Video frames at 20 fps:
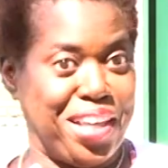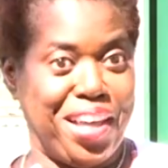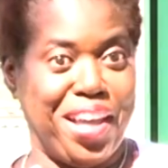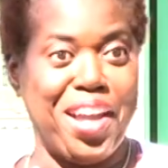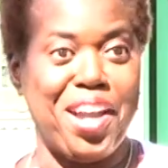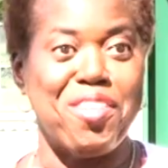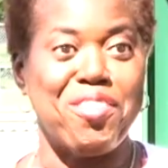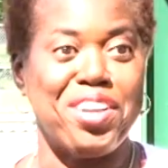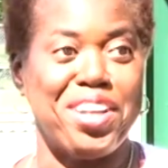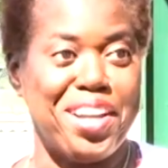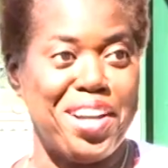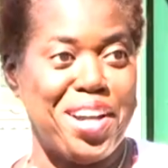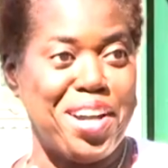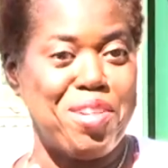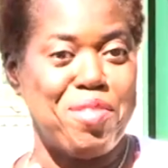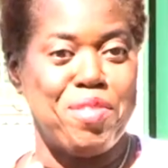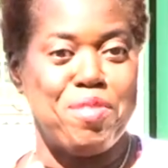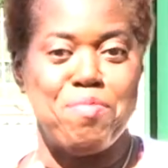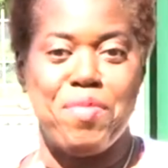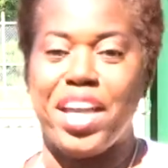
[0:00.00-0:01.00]
area
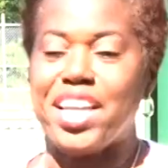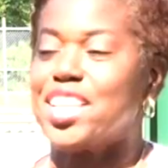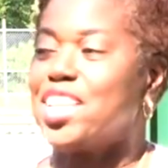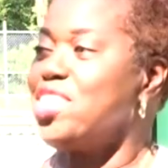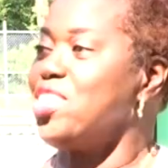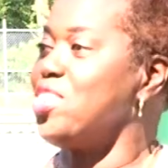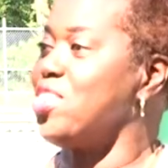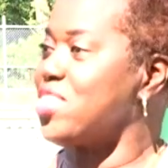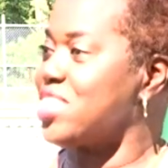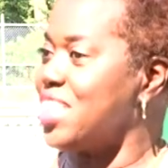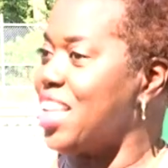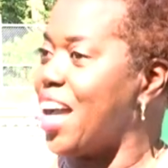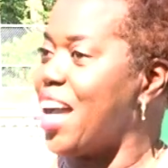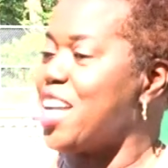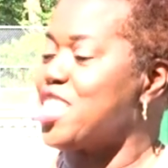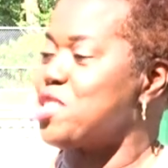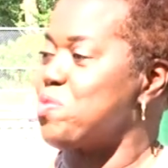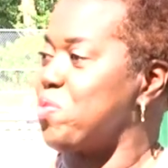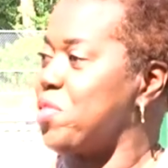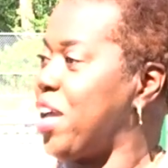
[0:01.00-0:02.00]
and making it look
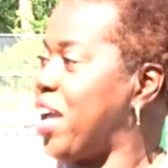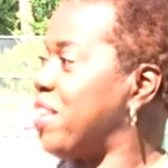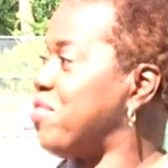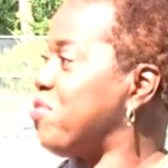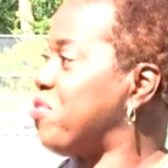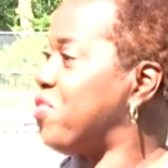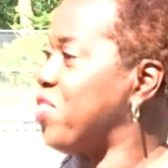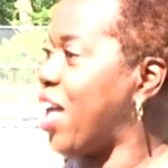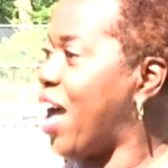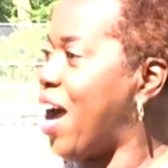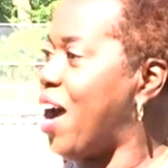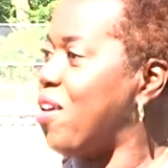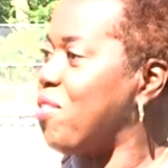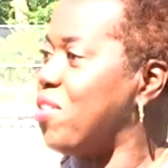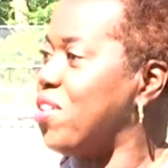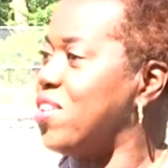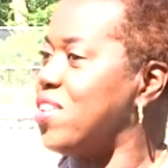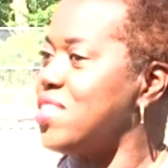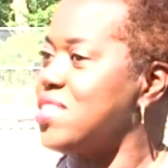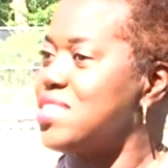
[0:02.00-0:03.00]
nice, planting
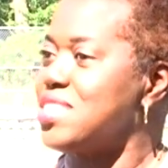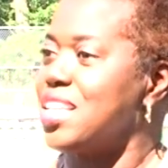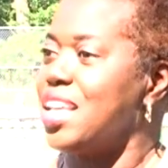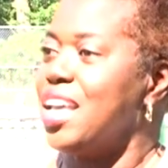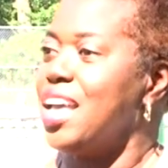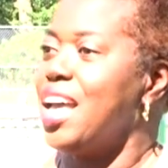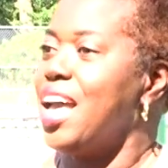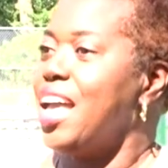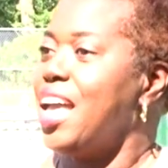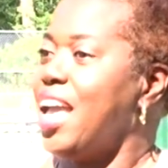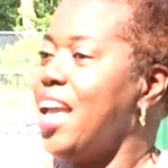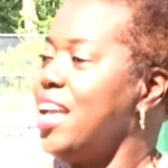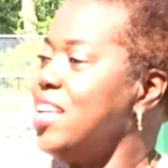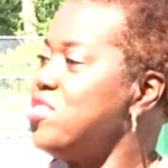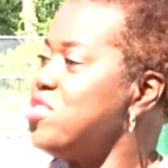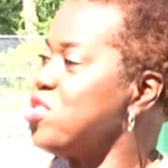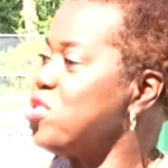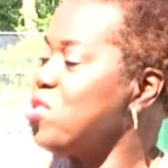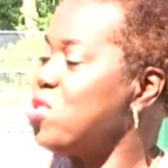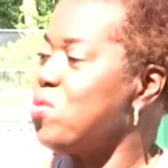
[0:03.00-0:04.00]
flowers,
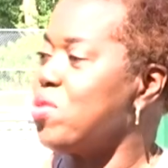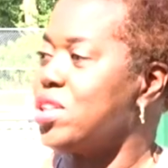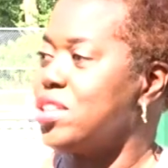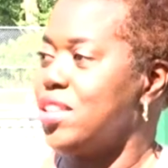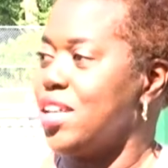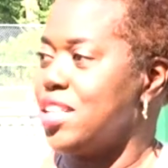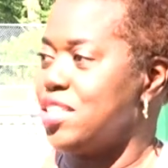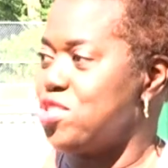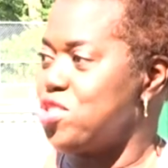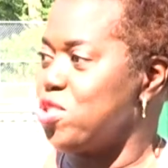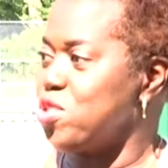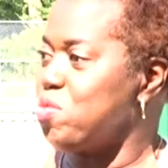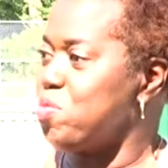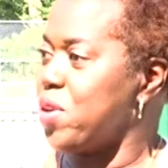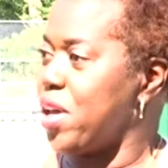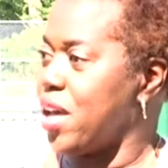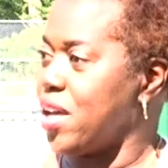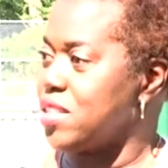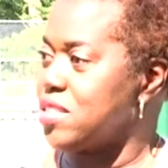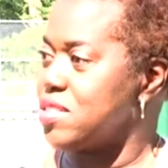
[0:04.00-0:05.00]
and doing what they do
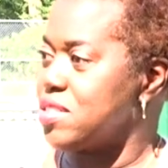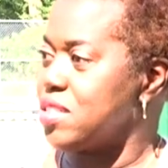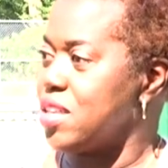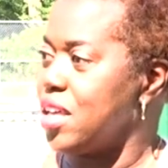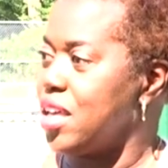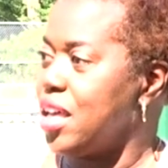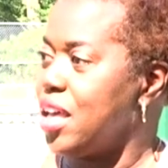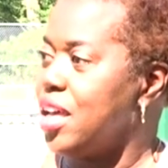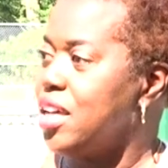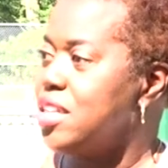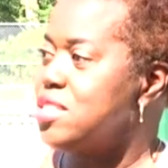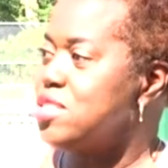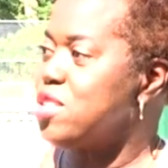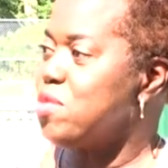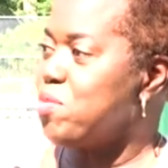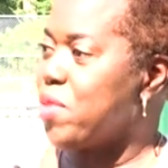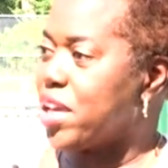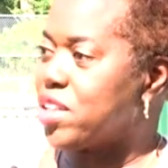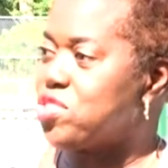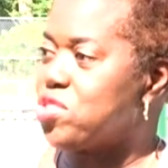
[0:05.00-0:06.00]
best to
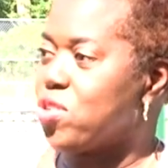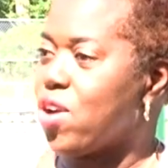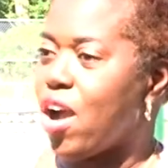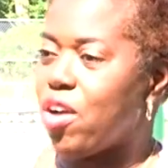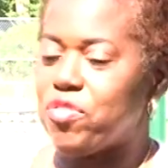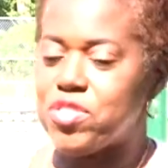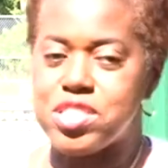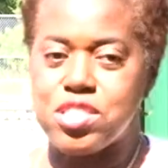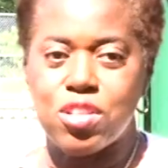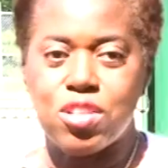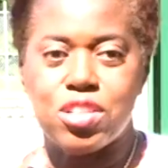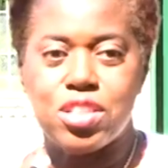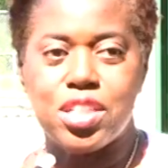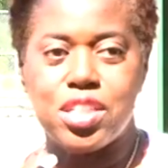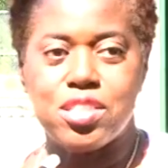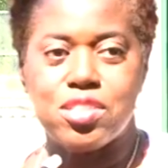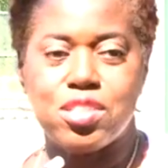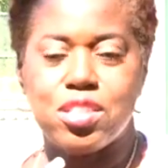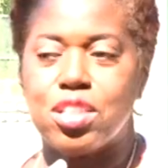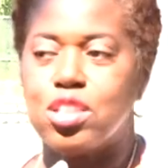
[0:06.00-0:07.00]
make sure our
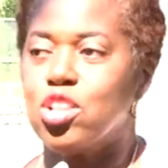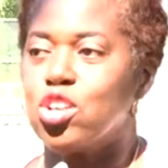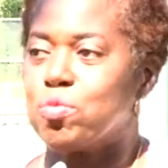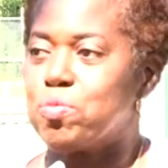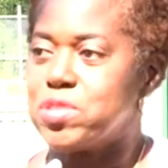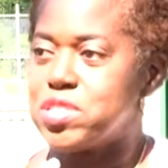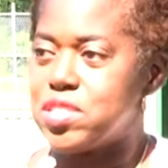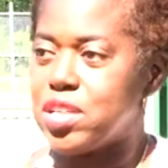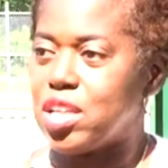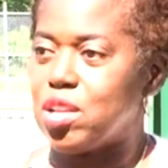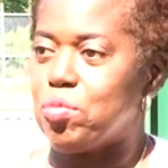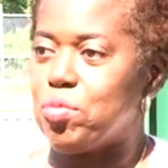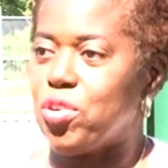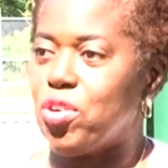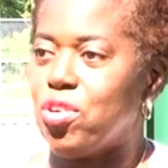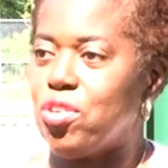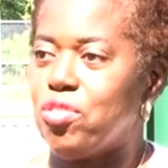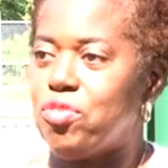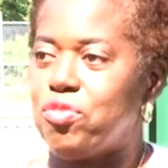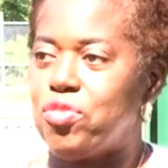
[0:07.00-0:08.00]
facilities look
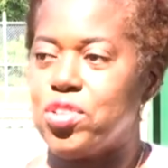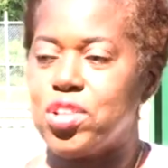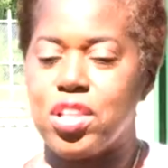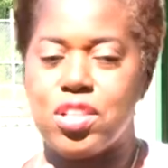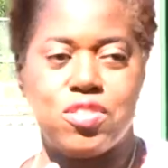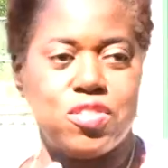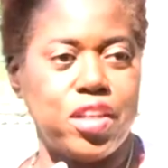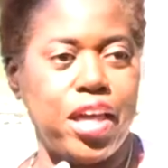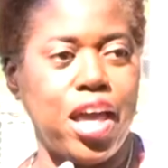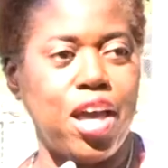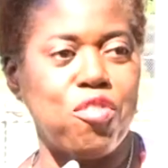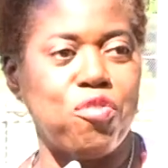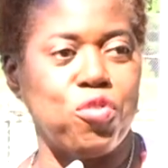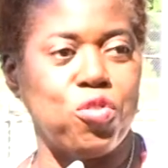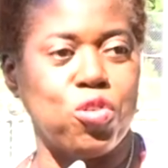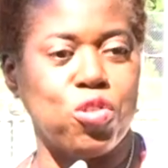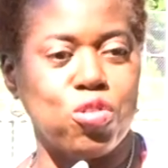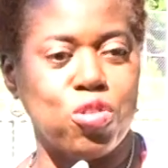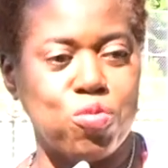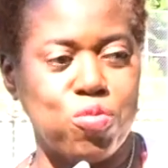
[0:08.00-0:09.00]
presentable for the staff,
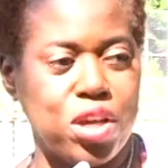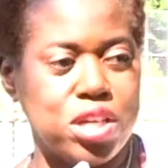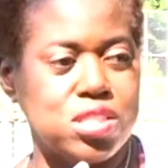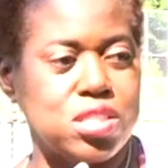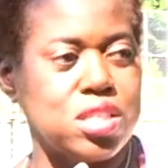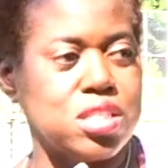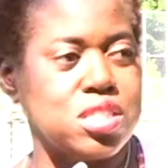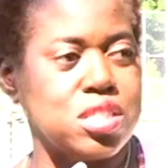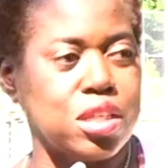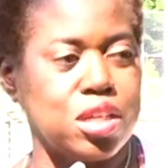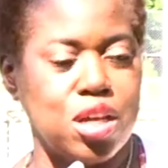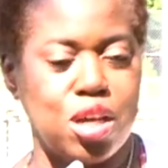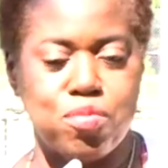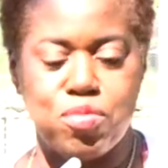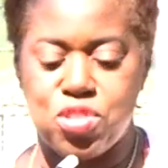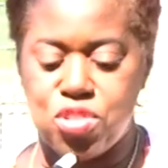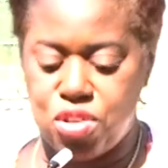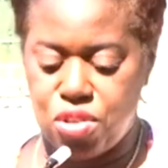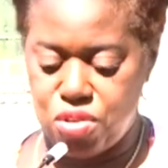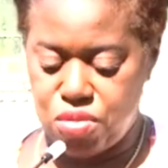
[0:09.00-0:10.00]
for the residents to come
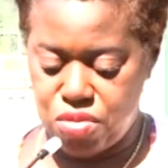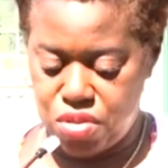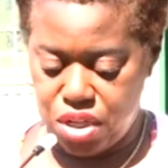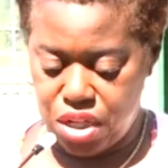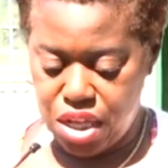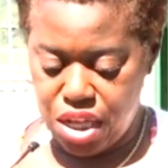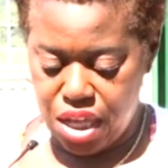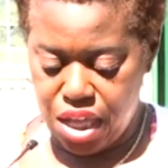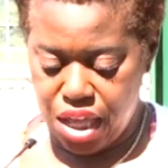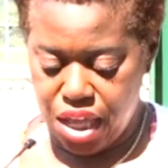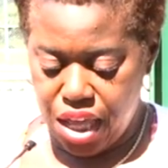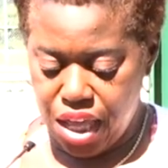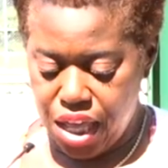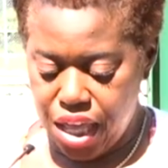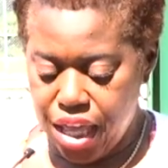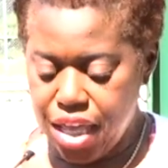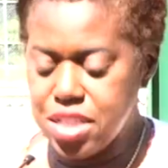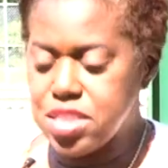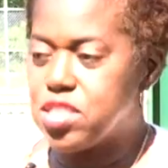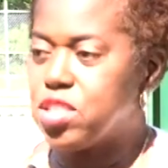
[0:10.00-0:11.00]
to.
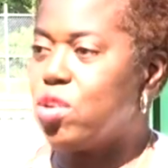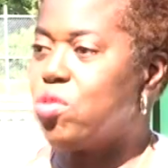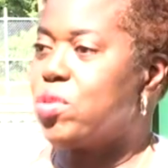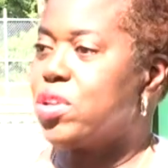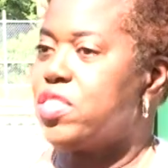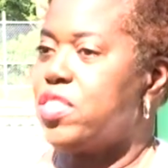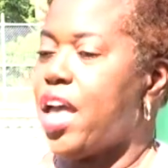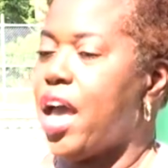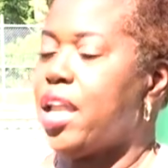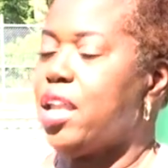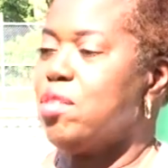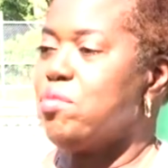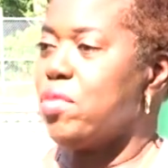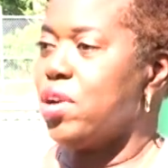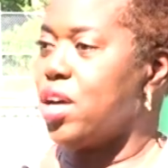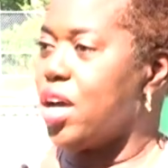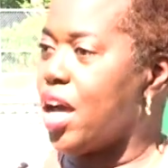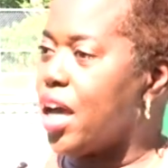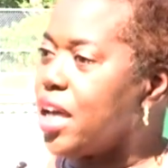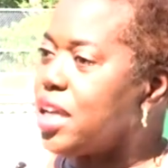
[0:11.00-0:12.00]
And so with that in
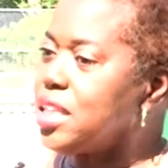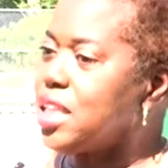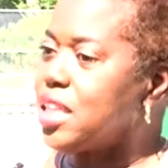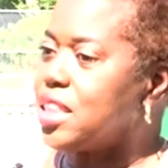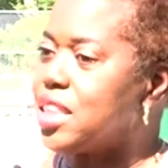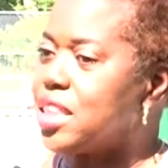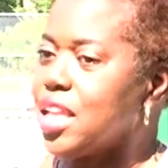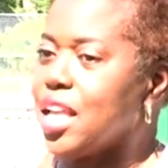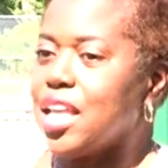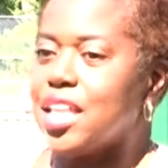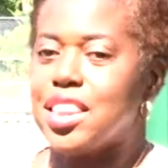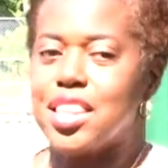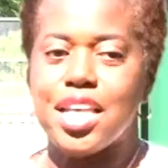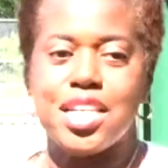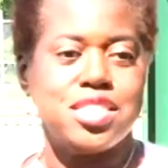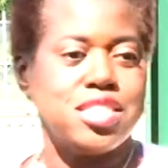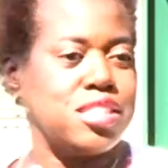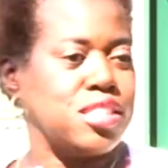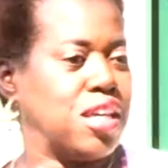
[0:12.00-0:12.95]
mind, let's